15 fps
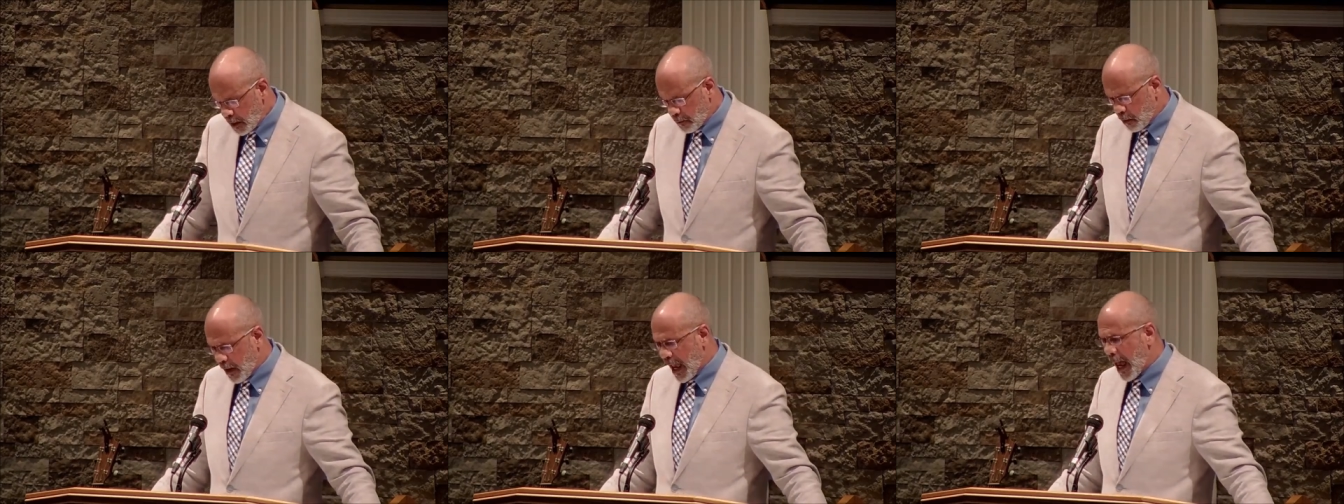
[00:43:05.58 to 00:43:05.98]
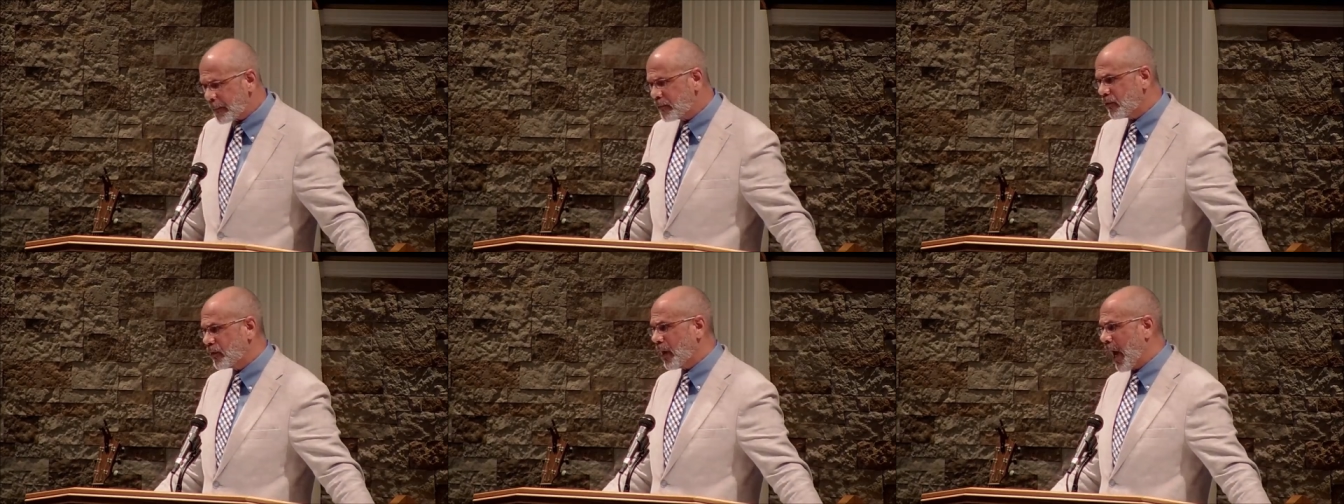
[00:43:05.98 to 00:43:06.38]

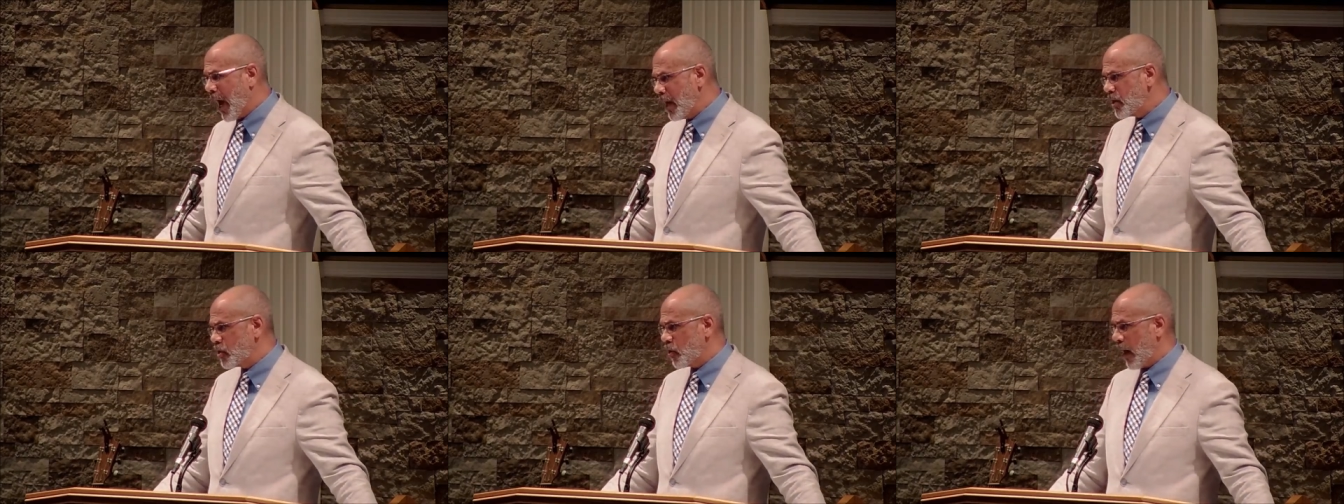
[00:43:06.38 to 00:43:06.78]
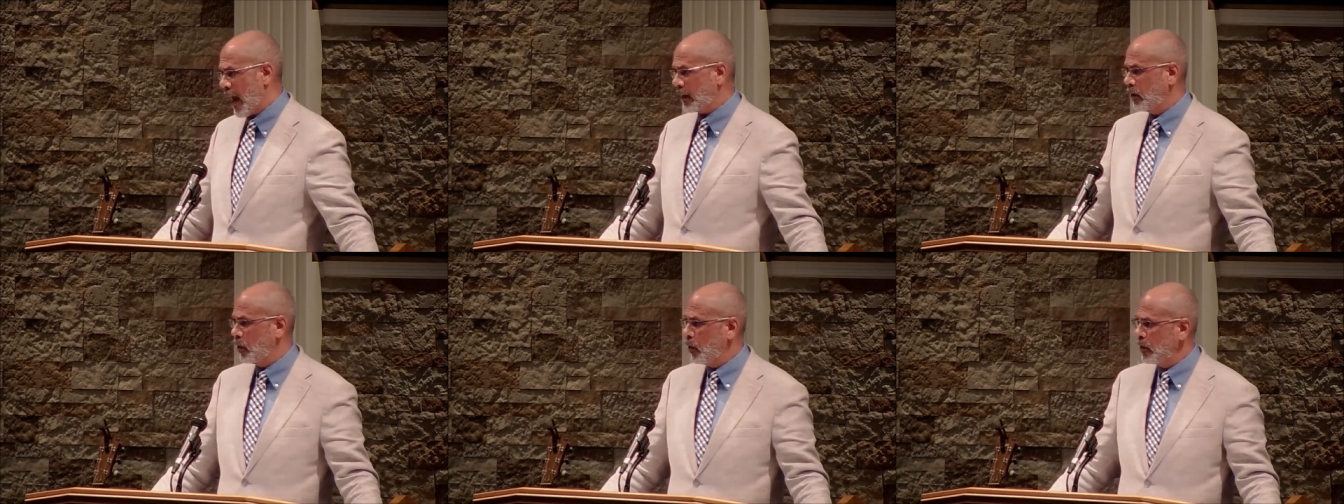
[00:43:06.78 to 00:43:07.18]
perhaps
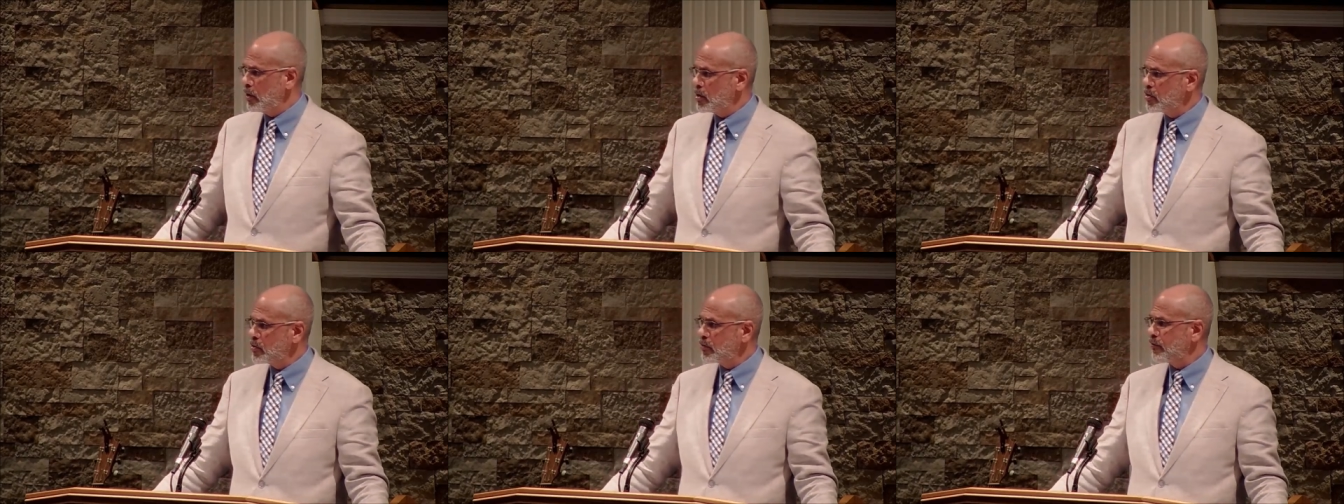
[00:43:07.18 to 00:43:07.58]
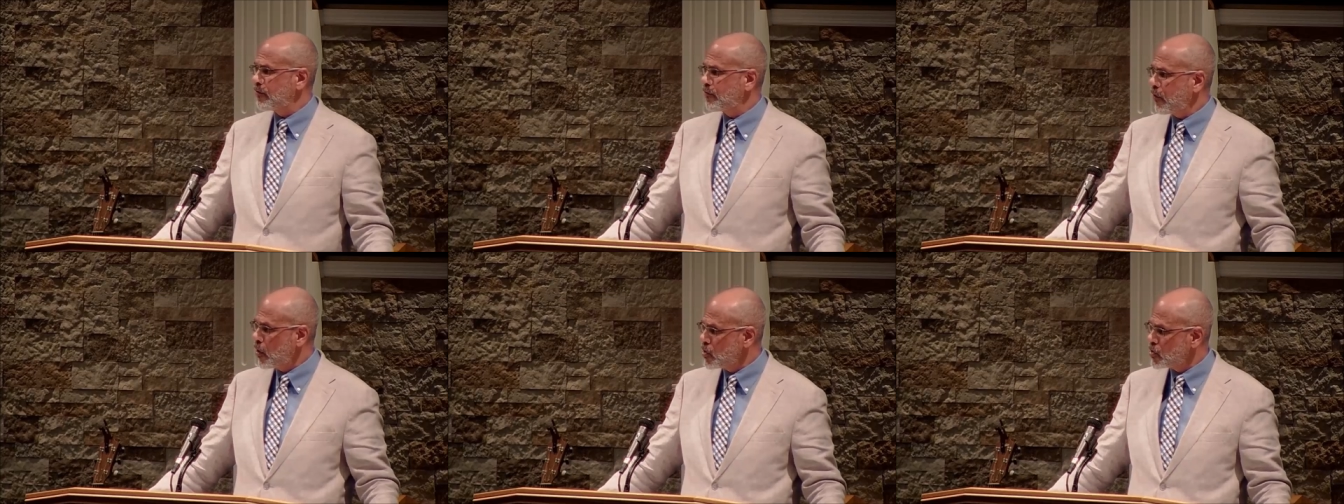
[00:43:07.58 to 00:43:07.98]
contracted on his
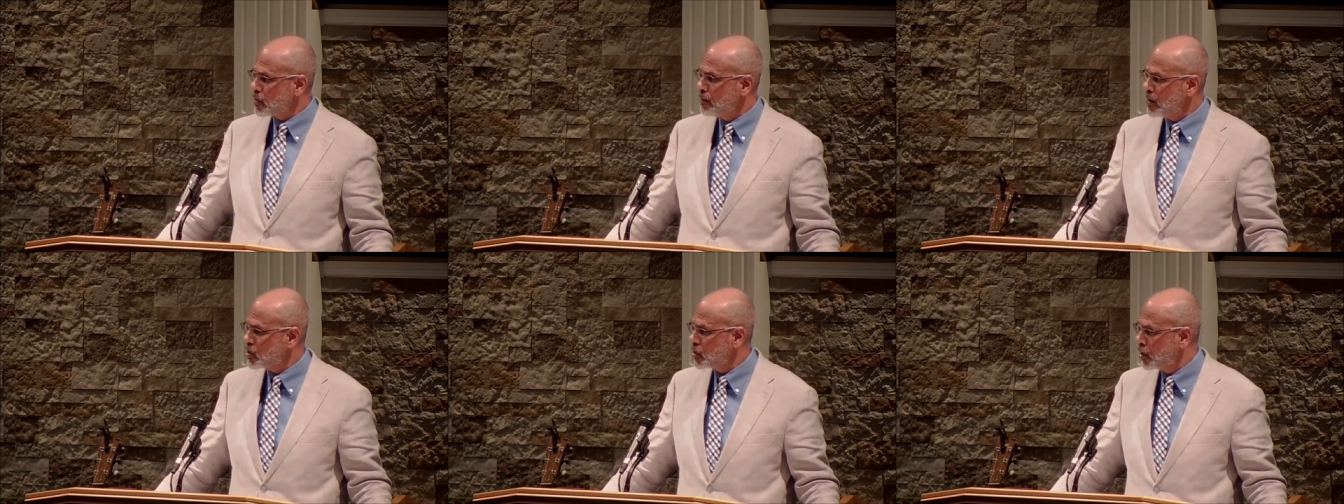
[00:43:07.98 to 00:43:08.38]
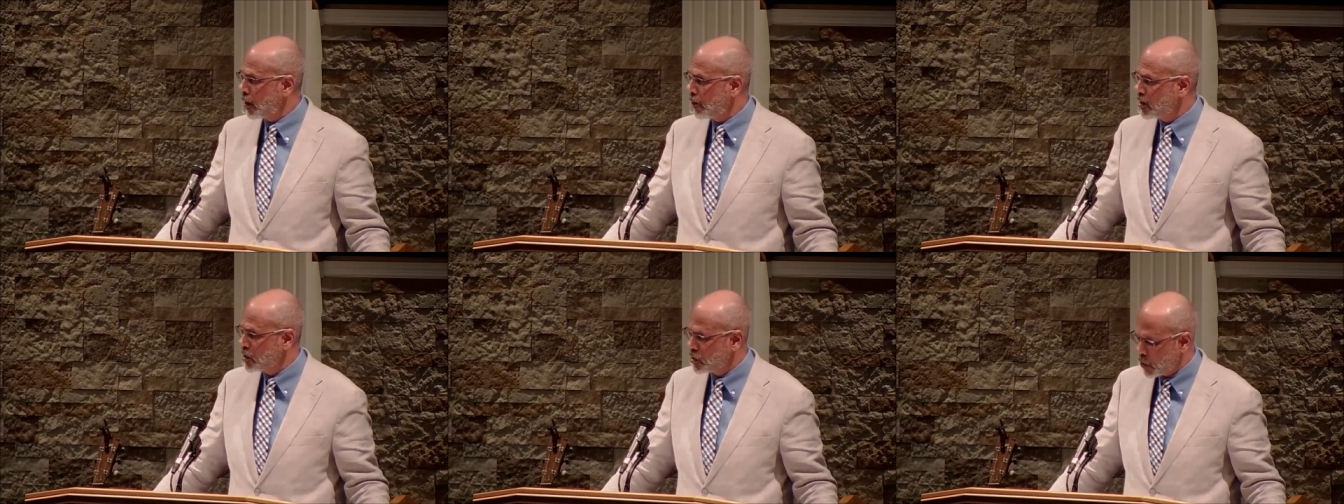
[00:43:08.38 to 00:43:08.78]
first
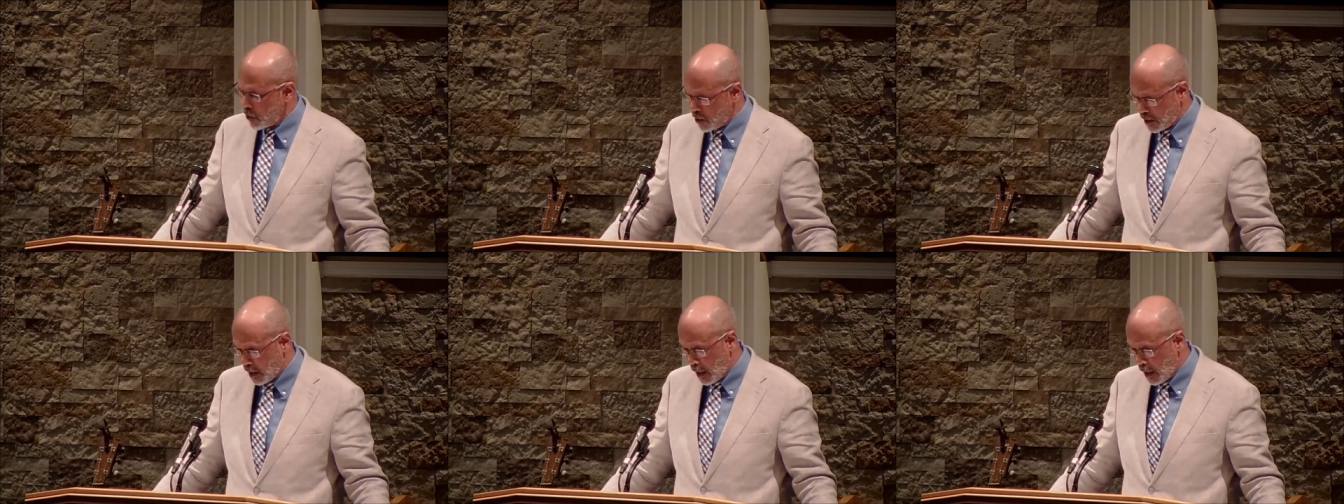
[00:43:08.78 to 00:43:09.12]
missionary journey.